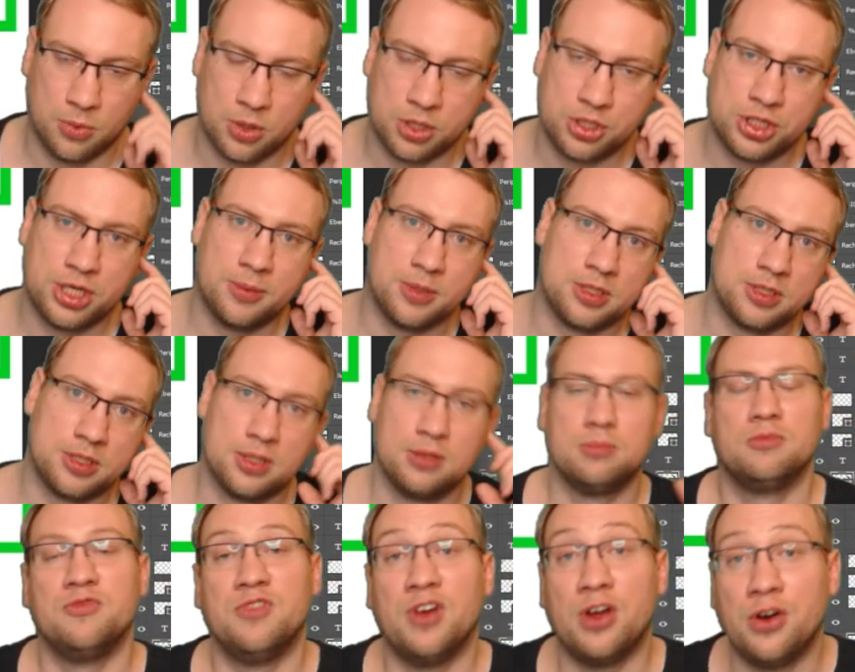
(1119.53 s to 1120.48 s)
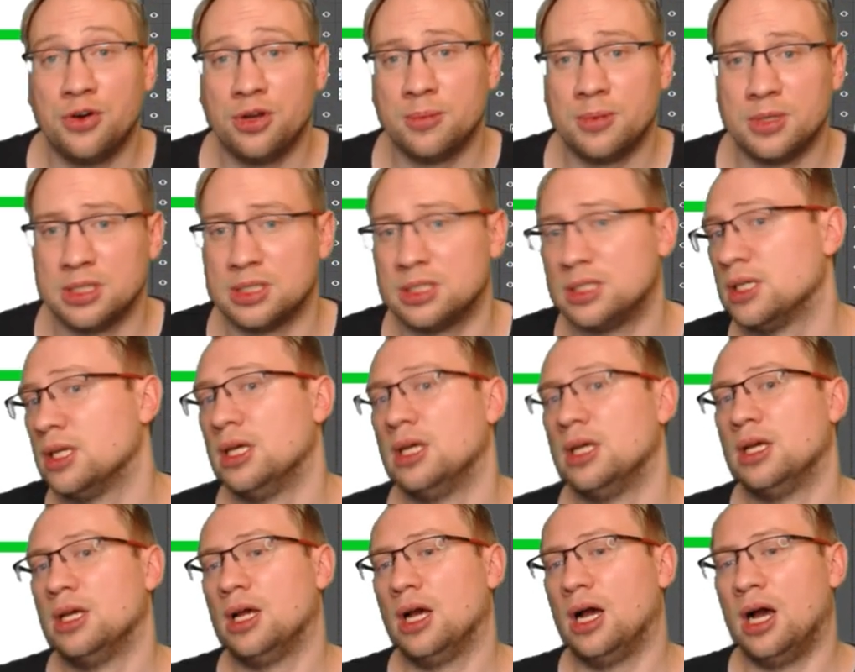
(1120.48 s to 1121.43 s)
Watch tables, variables,
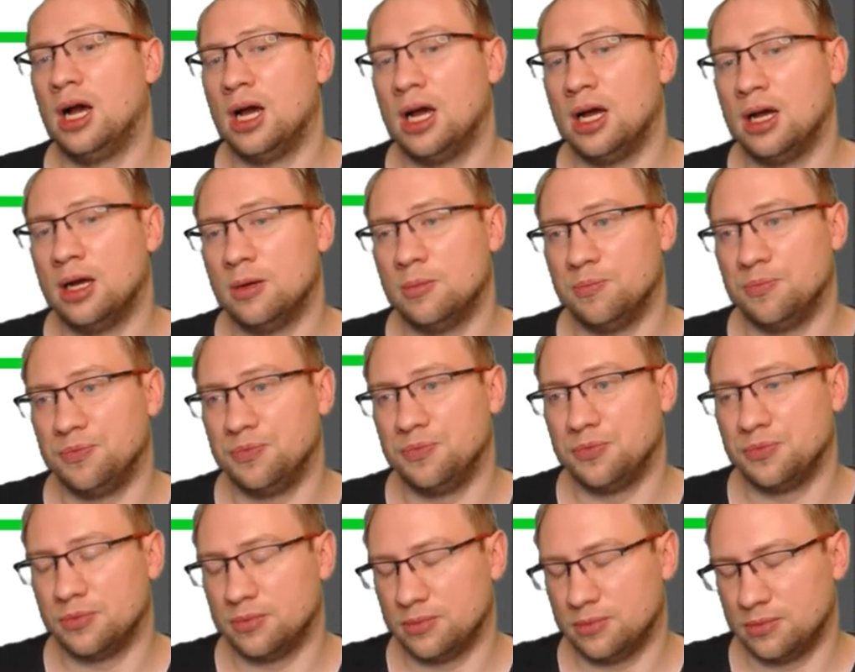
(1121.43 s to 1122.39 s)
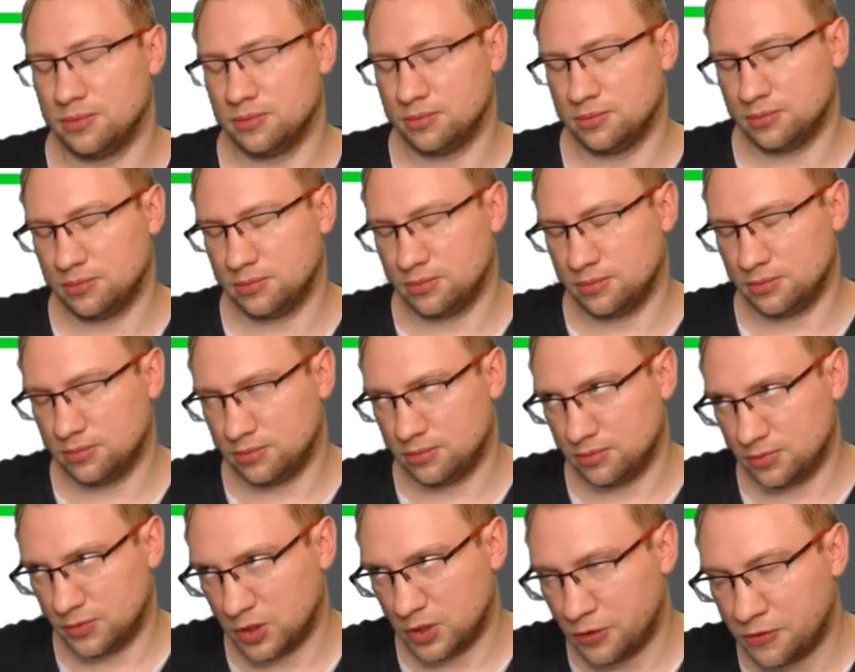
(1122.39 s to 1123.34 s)

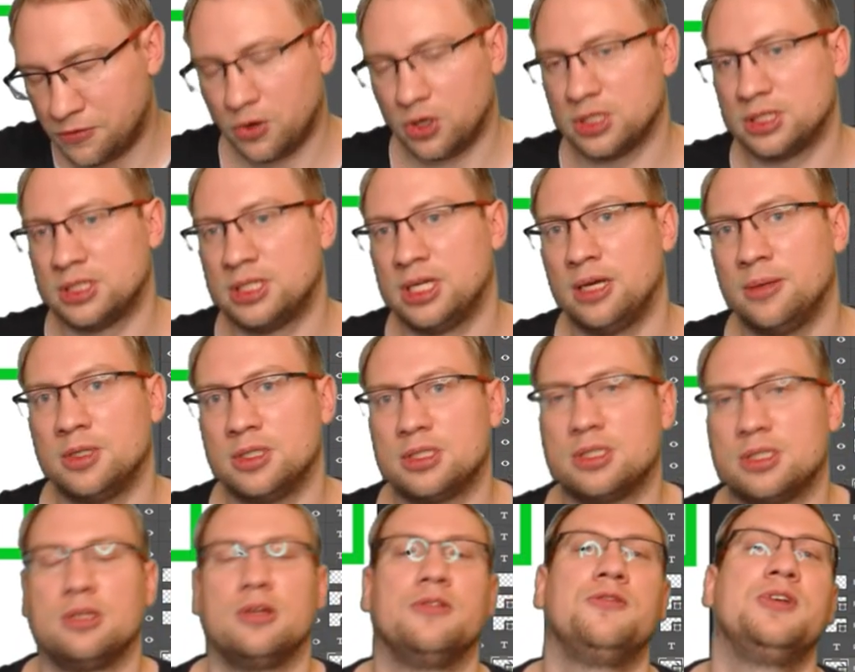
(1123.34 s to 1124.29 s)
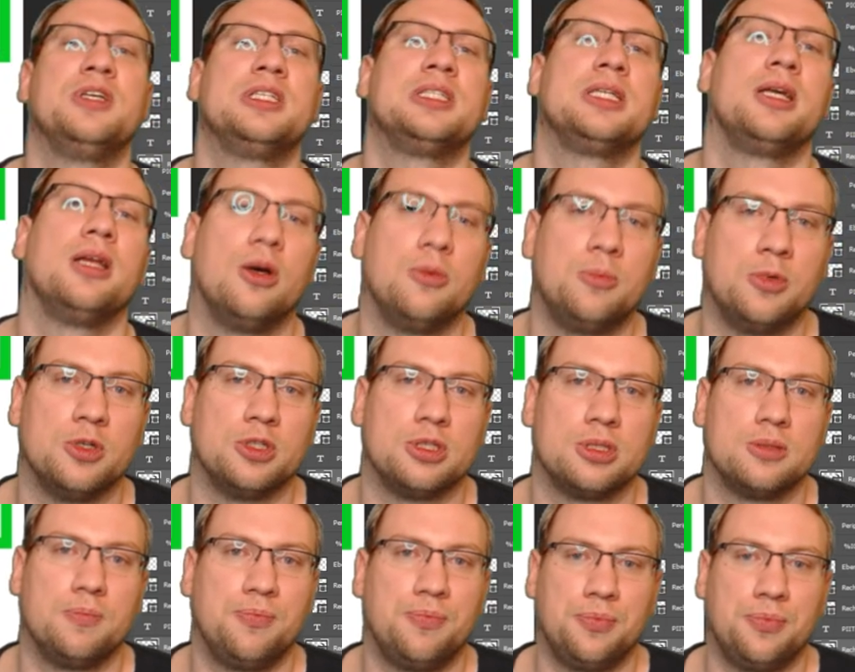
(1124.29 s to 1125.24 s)
force tables, physical
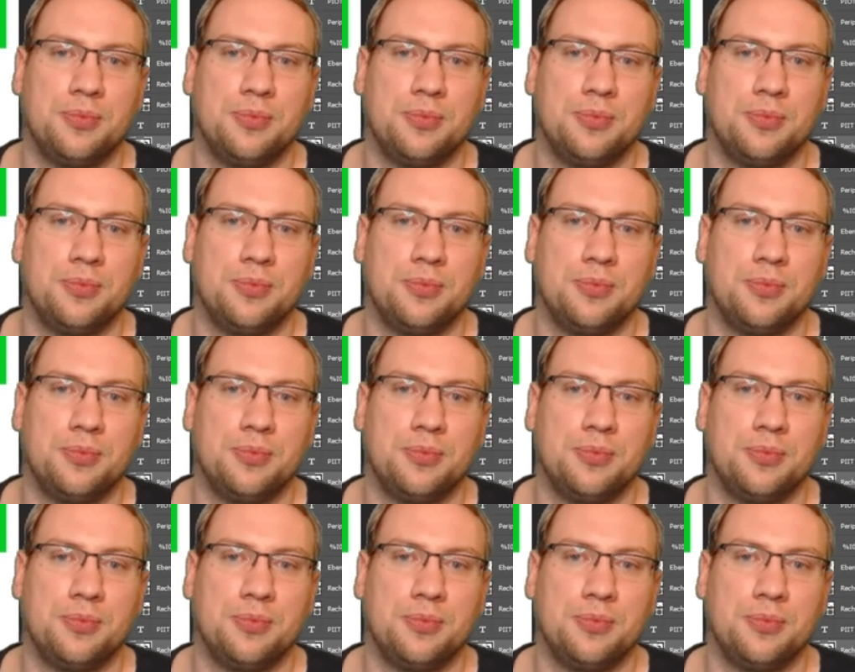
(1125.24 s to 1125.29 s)
outputs.